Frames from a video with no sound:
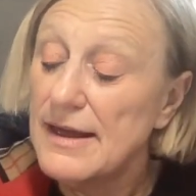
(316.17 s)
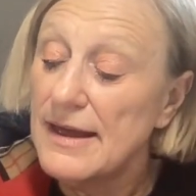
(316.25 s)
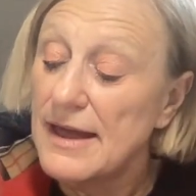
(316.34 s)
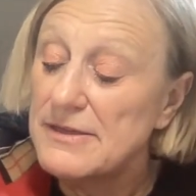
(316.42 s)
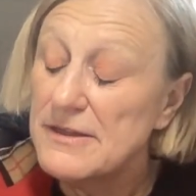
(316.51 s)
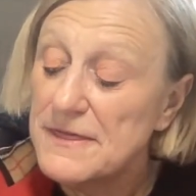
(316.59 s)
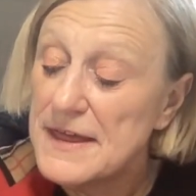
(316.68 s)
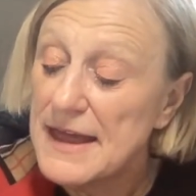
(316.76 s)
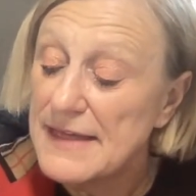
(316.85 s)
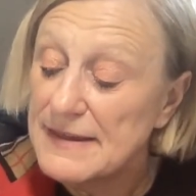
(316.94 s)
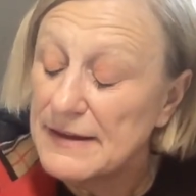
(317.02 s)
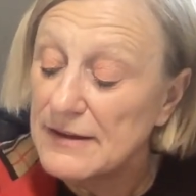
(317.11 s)
and
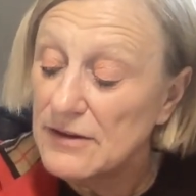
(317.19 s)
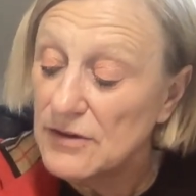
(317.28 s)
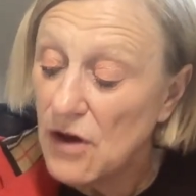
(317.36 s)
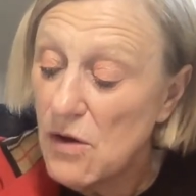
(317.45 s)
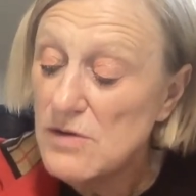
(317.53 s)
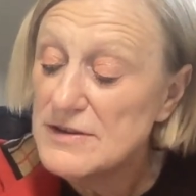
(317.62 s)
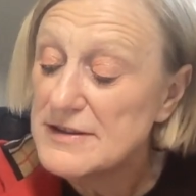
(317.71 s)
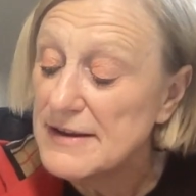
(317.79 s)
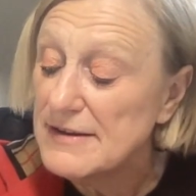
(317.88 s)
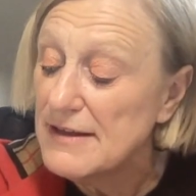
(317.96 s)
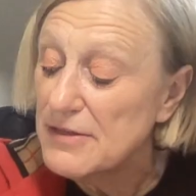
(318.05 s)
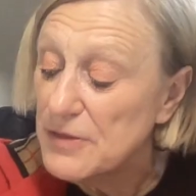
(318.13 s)
the goals
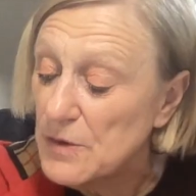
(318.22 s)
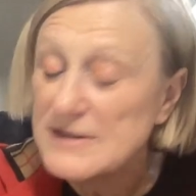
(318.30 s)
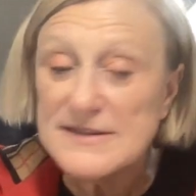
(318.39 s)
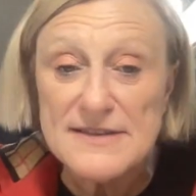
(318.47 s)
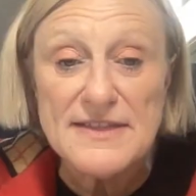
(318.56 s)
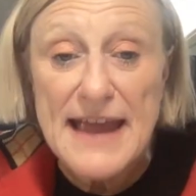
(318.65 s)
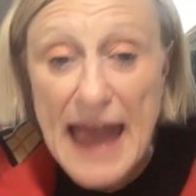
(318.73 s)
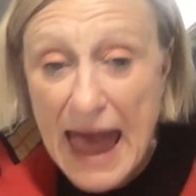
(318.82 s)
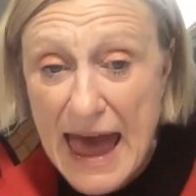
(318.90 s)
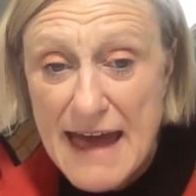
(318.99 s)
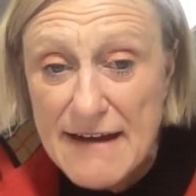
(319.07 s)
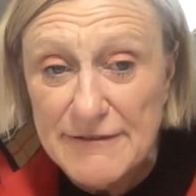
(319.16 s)
and thoughts that they
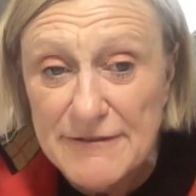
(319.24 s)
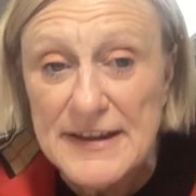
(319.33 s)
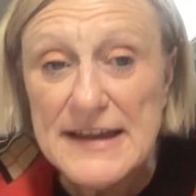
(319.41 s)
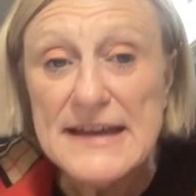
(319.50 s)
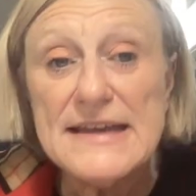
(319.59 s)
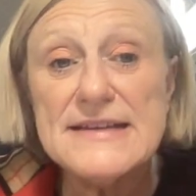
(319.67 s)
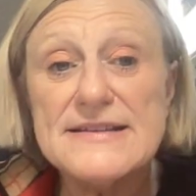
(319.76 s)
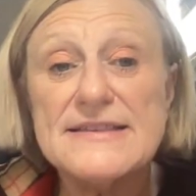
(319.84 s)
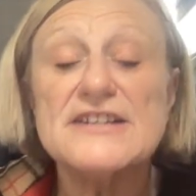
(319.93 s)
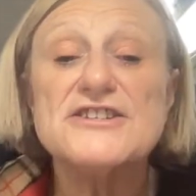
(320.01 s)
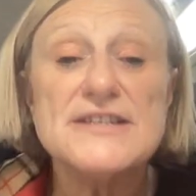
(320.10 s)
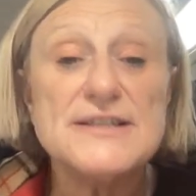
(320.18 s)
have is that they
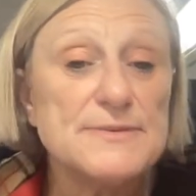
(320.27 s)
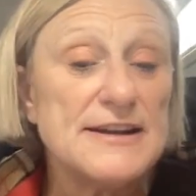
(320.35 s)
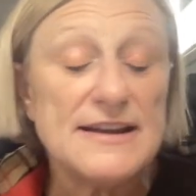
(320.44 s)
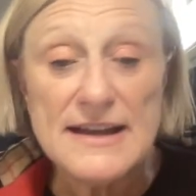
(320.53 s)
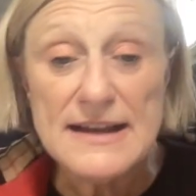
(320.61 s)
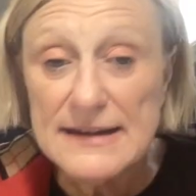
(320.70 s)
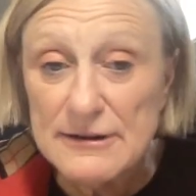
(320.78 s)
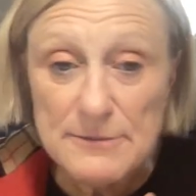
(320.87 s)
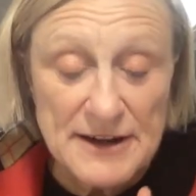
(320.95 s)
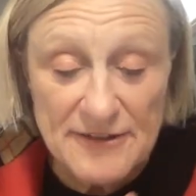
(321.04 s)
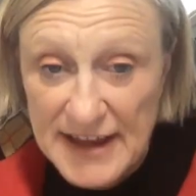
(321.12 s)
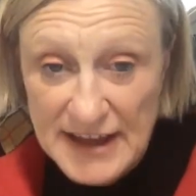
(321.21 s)
just want a little bit
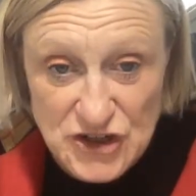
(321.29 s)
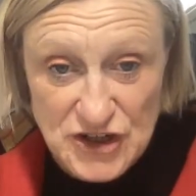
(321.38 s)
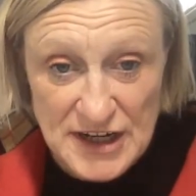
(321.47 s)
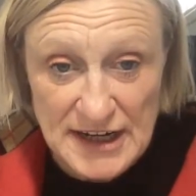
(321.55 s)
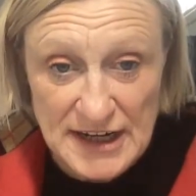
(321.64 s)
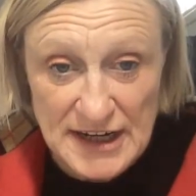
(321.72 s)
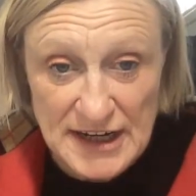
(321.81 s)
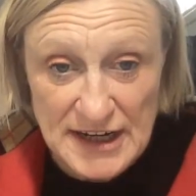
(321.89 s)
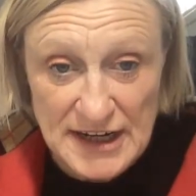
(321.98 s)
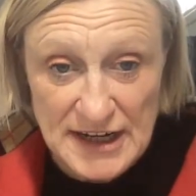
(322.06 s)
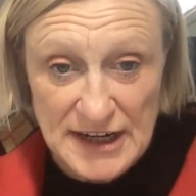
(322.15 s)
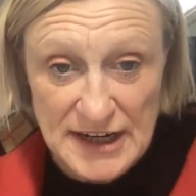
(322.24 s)
of extra income, a
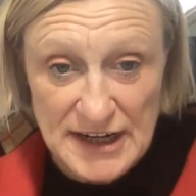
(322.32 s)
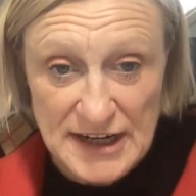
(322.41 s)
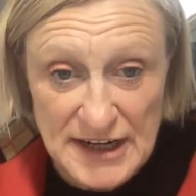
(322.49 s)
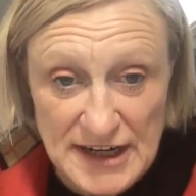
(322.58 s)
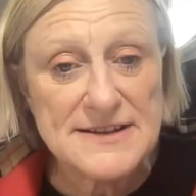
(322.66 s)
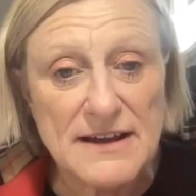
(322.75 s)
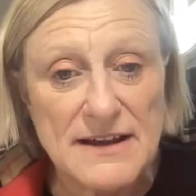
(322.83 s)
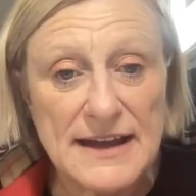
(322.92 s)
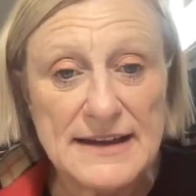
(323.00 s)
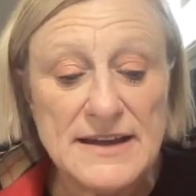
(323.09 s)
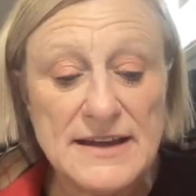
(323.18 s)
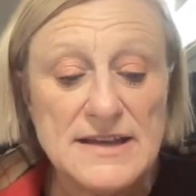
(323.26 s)
little bit on the side.
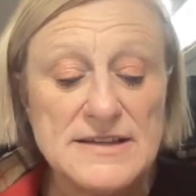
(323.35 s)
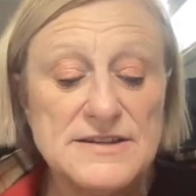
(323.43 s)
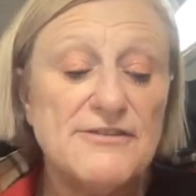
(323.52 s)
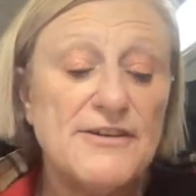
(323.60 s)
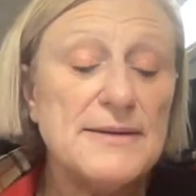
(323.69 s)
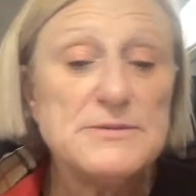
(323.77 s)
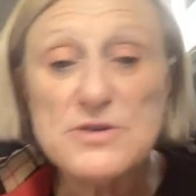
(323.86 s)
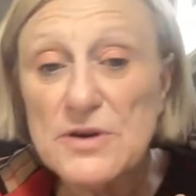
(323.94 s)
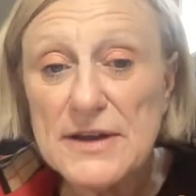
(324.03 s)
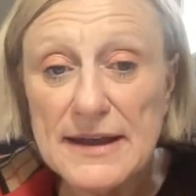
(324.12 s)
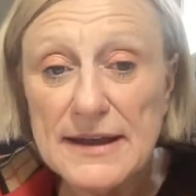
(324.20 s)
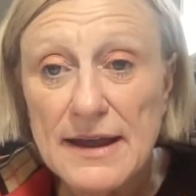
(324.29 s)
So if I'm
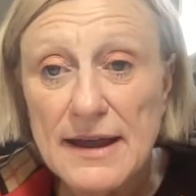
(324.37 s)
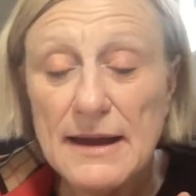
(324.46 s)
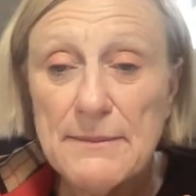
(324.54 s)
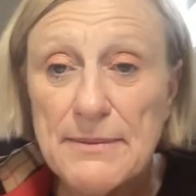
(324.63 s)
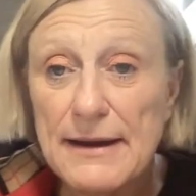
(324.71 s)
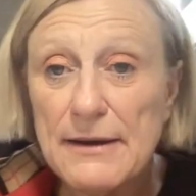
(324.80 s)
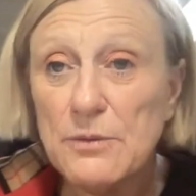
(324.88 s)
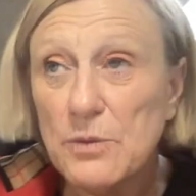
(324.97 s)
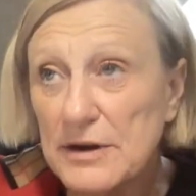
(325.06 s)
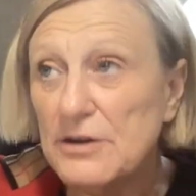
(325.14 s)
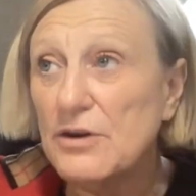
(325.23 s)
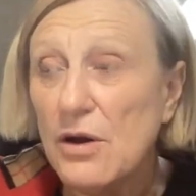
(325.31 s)
talking about what are
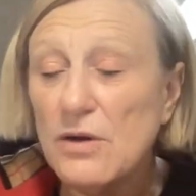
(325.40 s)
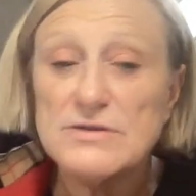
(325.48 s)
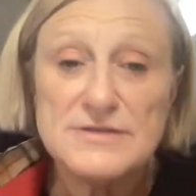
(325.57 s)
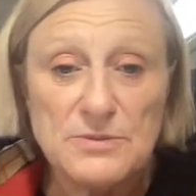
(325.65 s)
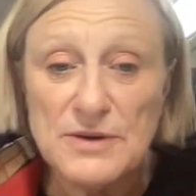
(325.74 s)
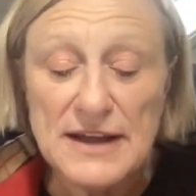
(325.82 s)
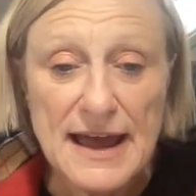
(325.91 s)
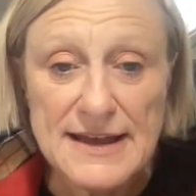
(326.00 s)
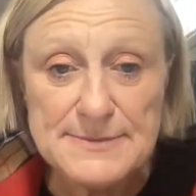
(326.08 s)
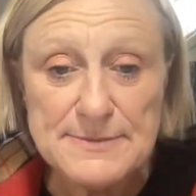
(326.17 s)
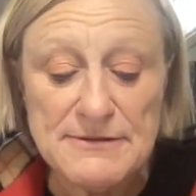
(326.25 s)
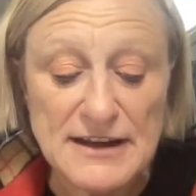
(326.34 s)
your goals and what are your
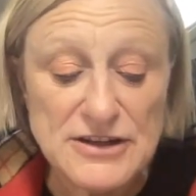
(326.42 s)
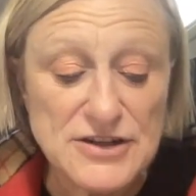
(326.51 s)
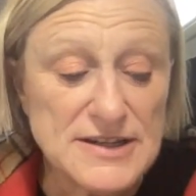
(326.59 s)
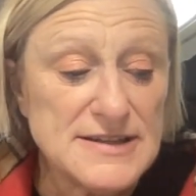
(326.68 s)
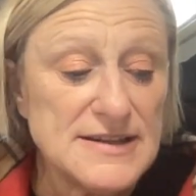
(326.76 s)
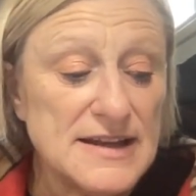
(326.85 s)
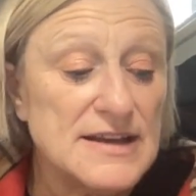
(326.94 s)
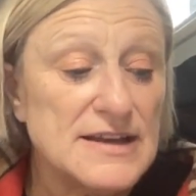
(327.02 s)
aspirations,